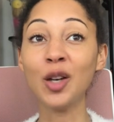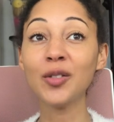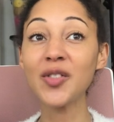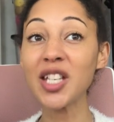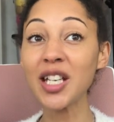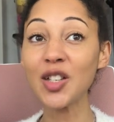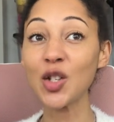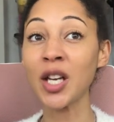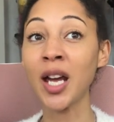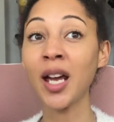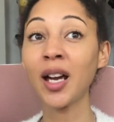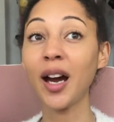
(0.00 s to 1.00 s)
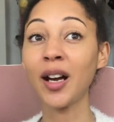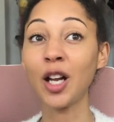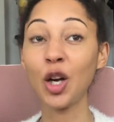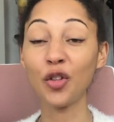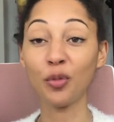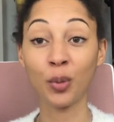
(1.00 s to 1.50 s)
love teaching and I
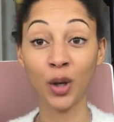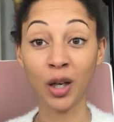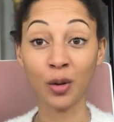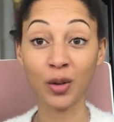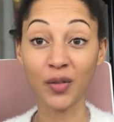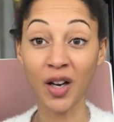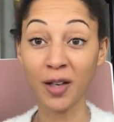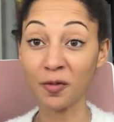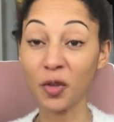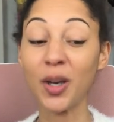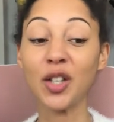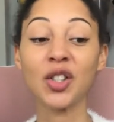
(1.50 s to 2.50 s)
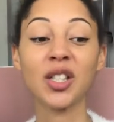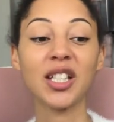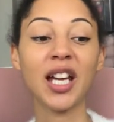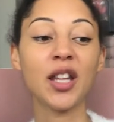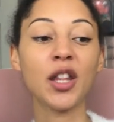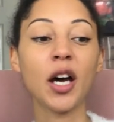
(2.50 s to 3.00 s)
love putting all of that information
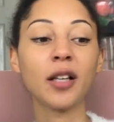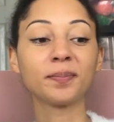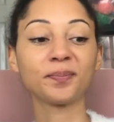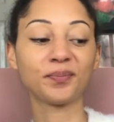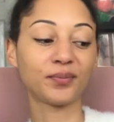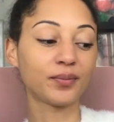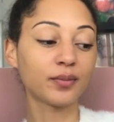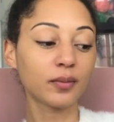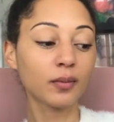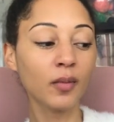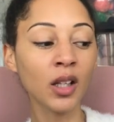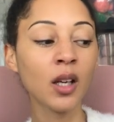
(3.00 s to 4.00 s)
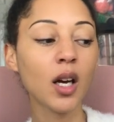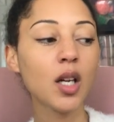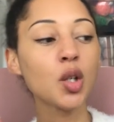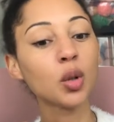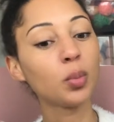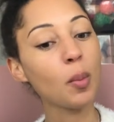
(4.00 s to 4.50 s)
together,
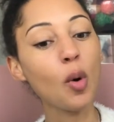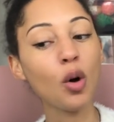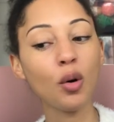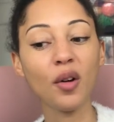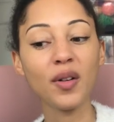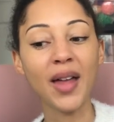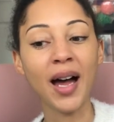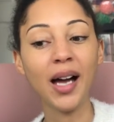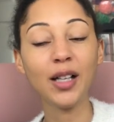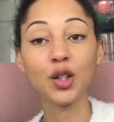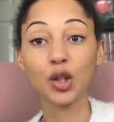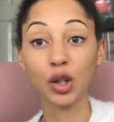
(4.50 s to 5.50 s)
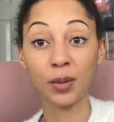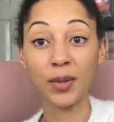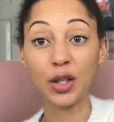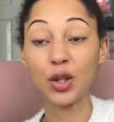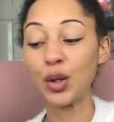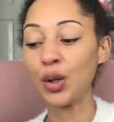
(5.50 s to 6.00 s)
so there'll be more on that
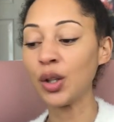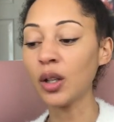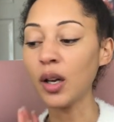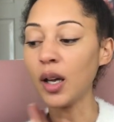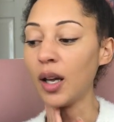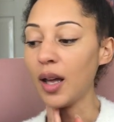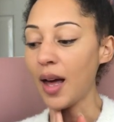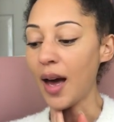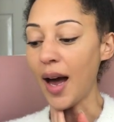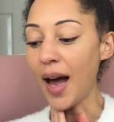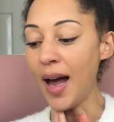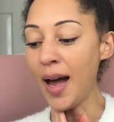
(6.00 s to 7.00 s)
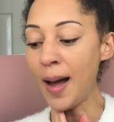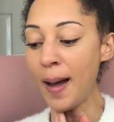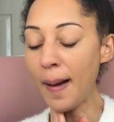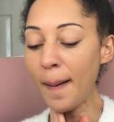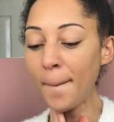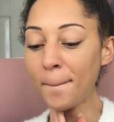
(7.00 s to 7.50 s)
coming soon.
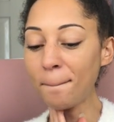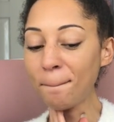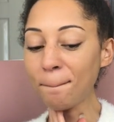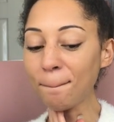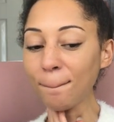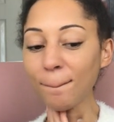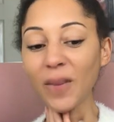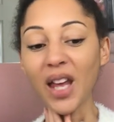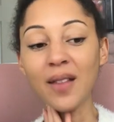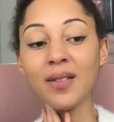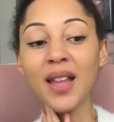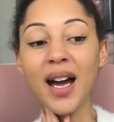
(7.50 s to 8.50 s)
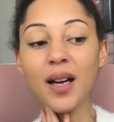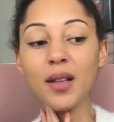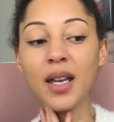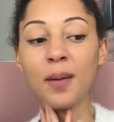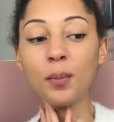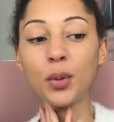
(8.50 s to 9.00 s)
Um, and that
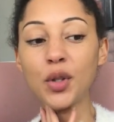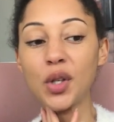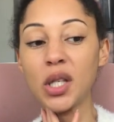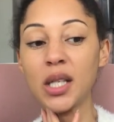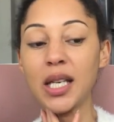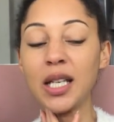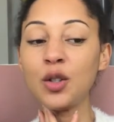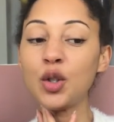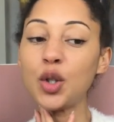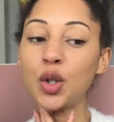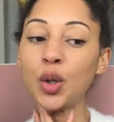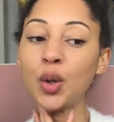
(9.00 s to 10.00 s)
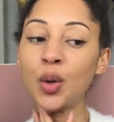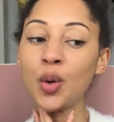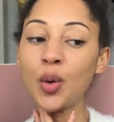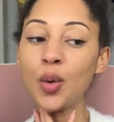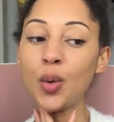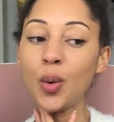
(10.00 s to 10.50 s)
then puts us
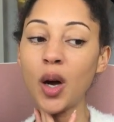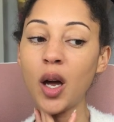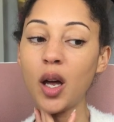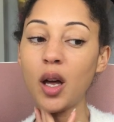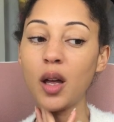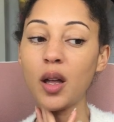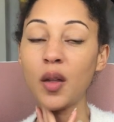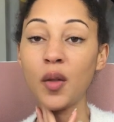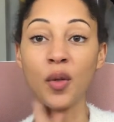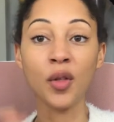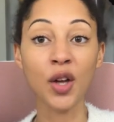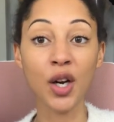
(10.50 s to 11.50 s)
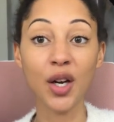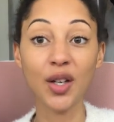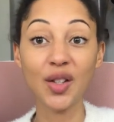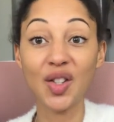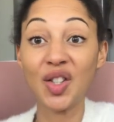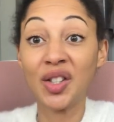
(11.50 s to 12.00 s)
into the
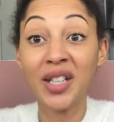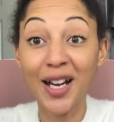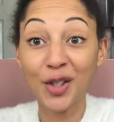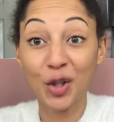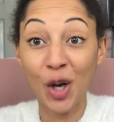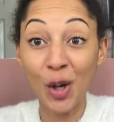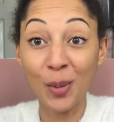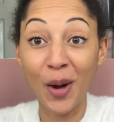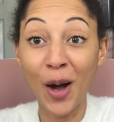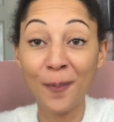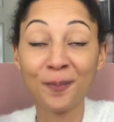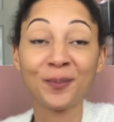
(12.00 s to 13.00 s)
Stashtober.